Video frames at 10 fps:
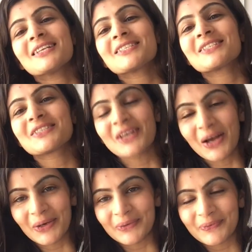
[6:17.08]
So
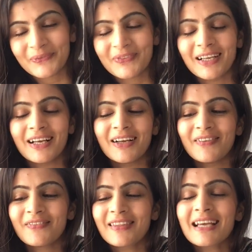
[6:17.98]

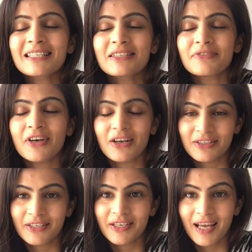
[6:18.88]
um, that's the
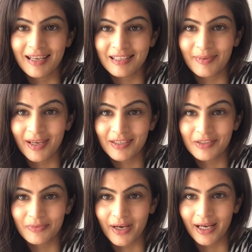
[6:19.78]
Vata aspect
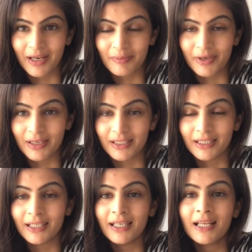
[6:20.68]
of waking up early.